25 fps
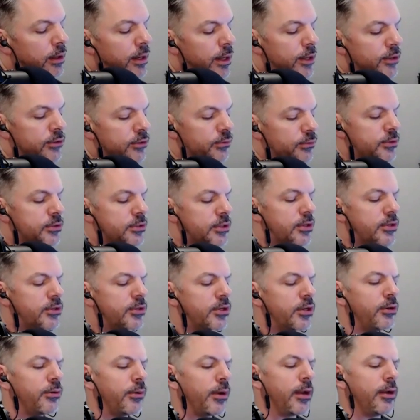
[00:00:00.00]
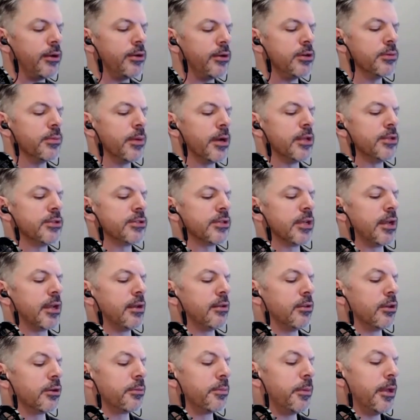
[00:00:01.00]
I just want you to turn around in your mind's eye
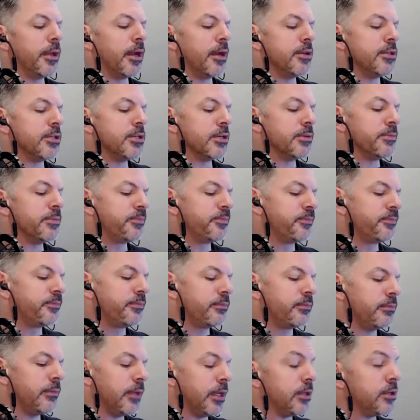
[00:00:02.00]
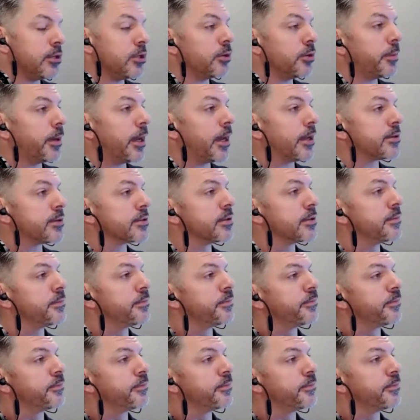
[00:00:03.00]
and look behind you into your past.